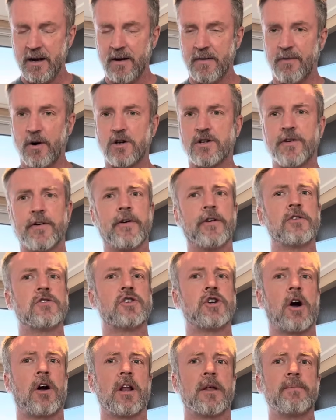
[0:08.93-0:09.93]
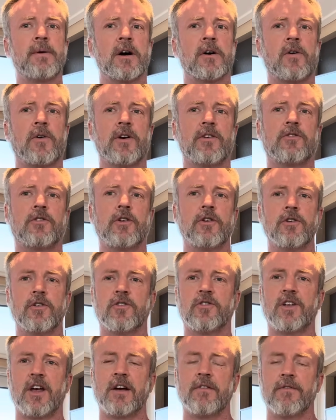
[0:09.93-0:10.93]
Folks, you don't know who Charlie Munger is? Do
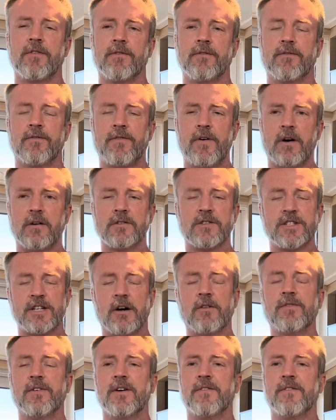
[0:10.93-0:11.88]
yourself